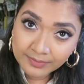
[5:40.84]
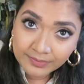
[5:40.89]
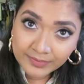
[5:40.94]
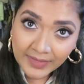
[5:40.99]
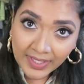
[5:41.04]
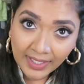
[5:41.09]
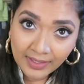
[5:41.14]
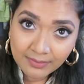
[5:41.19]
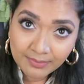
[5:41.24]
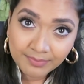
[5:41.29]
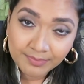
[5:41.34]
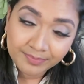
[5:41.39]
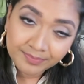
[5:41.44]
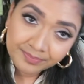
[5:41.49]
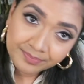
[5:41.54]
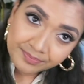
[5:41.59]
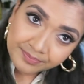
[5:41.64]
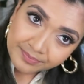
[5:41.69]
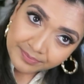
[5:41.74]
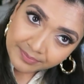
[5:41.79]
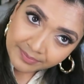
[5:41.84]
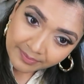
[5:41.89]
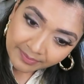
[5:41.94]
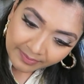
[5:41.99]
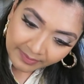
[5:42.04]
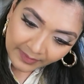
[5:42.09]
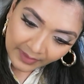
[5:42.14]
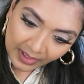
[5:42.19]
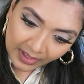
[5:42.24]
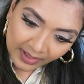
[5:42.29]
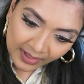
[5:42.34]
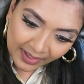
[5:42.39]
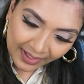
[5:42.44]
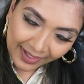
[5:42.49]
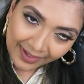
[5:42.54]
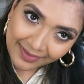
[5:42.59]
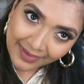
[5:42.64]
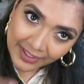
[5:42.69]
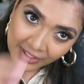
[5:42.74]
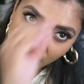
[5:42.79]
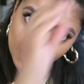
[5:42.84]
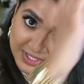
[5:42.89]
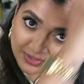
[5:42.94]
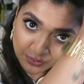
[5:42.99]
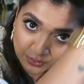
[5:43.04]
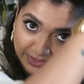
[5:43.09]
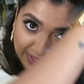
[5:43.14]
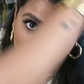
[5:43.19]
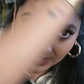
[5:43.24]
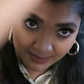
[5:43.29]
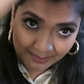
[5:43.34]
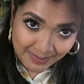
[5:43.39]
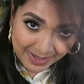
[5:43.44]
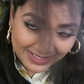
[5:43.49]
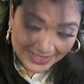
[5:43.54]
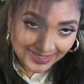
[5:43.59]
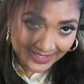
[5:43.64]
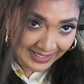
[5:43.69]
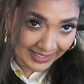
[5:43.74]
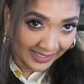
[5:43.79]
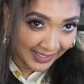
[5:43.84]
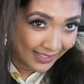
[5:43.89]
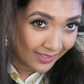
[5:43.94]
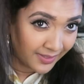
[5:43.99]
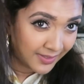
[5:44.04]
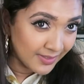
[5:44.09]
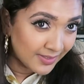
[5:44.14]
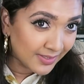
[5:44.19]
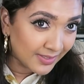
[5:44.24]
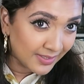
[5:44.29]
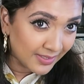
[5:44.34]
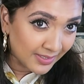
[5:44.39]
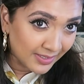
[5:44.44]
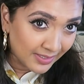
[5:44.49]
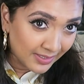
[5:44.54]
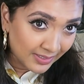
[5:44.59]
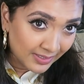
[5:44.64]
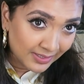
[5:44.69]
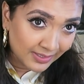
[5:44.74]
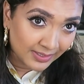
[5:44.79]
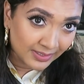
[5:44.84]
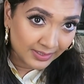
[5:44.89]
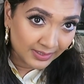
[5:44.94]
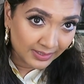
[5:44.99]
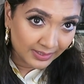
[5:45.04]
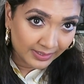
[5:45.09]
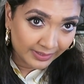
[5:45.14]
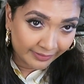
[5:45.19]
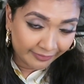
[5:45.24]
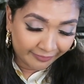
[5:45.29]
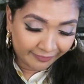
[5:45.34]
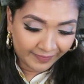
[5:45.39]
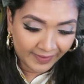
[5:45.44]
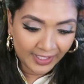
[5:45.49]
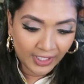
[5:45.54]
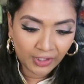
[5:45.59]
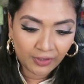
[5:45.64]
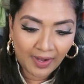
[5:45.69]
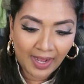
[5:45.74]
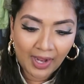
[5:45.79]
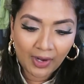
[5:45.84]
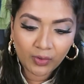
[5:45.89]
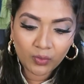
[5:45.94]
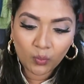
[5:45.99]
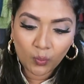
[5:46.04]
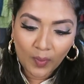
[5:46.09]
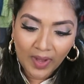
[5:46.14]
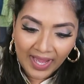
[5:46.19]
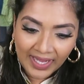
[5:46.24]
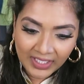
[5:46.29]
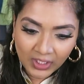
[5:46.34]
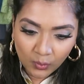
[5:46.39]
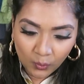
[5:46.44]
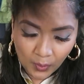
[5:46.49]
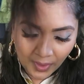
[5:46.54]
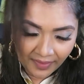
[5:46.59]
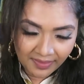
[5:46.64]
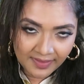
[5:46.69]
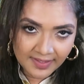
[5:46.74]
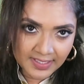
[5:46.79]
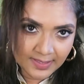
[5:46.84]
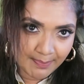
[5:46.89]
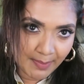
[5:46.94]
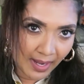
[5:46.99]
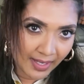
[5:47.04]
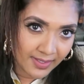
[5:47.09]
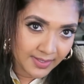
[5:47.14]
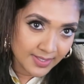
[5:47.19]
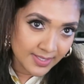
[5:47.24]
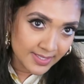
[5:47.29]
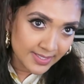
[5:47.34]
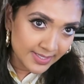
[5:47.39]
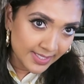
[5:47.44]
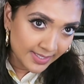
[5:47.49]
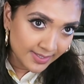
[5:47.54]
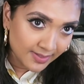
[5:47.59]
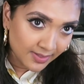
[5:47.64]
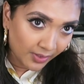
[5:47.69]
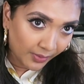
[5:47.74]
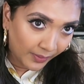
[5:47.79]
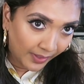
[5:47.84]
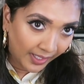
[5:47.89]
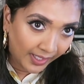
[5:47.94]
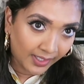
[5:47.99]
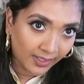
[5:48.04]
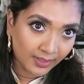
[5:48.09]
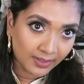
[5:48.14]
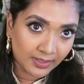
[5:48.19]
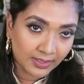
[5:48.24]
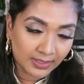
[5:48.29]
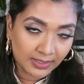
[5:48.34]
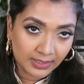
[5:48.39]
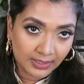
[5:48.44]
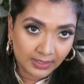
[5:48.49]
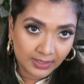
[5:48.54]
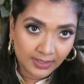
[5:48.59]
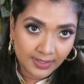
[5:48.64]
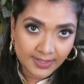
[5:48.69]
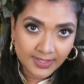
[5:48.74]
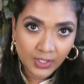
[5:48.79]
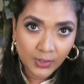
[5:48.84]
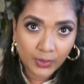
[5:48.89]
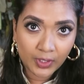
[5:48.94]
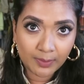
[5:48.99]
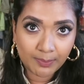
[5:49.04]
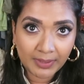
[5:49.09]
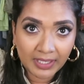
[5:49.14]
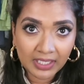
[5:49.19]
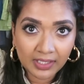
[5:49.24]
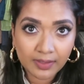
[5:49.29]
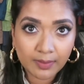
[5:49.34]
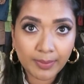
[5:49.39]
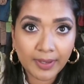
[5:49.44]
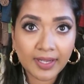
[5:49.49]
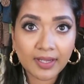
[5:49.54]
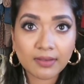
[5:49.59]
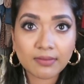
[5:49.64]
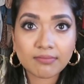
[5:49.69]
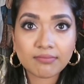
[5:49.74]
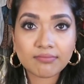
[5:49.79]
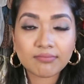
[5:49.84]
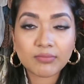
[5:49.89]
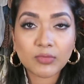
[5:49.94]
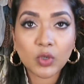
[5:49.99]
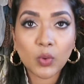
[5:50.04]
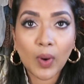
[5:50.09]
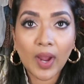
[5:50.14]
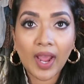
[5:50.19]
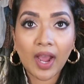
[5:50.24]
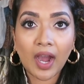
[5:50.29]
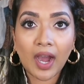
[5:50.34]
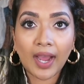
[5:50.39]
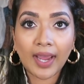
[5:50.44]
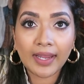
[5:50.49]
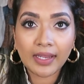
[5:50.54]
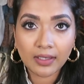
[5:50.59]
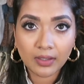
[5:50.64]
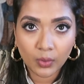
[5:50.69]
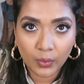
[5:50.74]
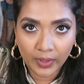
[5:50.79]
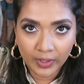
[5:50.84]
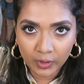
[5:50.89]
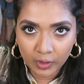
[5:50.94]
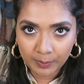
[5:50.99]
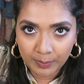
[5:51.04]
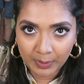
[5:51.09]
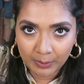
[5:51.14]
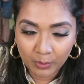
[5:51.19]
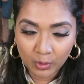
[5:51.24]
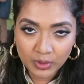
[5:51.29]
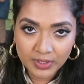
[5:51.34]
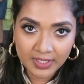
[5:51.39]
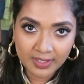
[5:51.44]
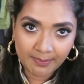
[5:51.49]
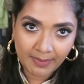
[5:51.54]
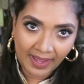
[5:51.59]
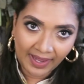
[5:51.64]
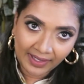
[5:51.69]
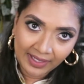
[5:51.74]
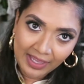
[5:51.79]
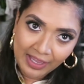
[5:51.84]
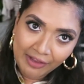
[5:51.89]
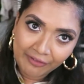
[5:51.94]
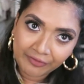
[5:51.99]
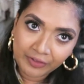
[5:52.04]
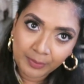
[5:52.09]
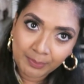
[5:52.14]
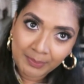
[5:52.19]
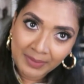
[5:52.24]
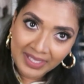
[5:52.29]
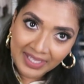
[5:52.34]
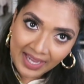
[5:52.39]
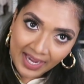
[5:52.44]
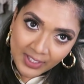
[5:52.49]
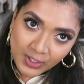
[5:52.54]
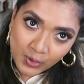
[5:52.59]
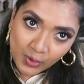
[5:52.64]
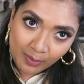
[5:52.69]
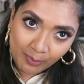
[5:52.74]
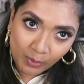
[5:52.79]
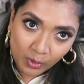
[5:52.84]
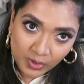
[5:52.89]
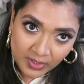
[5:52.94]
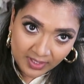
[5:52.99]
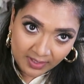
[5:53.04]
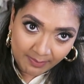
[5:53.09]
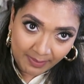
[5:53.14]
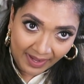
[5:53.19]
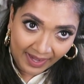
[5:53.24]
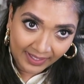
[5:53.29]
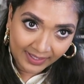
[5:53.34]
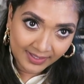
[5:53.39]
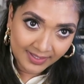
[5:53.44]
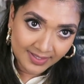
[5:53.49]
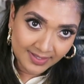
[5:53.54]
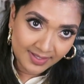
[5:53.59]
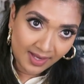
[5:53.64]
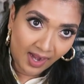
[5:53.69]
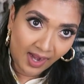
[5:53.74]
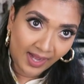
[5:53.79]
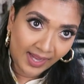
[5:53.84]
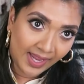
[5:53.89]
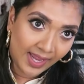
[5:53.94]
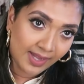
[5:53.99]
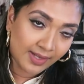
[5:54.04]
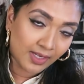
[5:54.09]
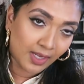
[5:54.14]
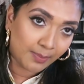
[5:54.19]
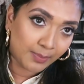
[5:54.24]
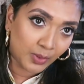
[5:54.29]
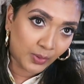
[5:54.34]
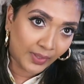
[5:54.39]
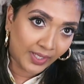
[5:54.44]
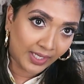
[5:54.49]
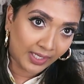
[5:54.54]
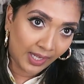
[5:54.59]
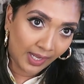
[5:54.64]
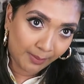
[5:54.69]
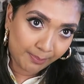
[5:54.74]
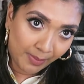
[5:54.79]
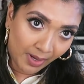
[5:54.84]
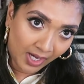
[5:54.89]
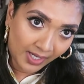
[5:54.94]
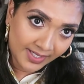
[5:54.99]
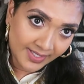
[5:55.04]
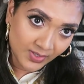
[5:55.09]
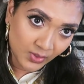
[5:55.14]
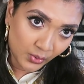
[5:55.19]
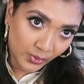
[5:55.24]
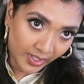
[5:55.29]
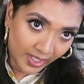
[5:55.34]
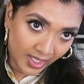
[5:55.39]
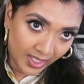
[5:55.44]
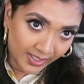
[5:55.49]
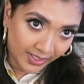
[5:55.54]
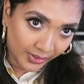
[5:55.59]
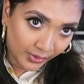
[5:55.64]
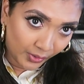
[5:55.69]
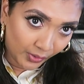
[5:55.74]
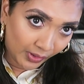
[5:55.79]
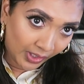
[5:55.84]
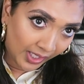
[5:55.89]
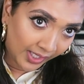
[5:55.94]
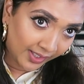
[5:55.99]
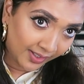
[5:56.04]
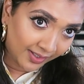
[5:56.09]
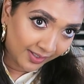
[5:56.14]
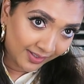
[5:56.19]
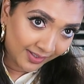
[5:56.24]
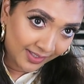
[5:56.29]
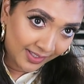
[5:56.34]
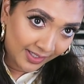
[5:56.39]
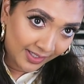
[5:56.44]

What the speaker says: Yeah? And then just really messily figure out where you want this bun to sit, okay? So it could be a little bit quite high, or it could be more to the back. For me, I do it more to the back because I end up looking like Badi Soda, you know, like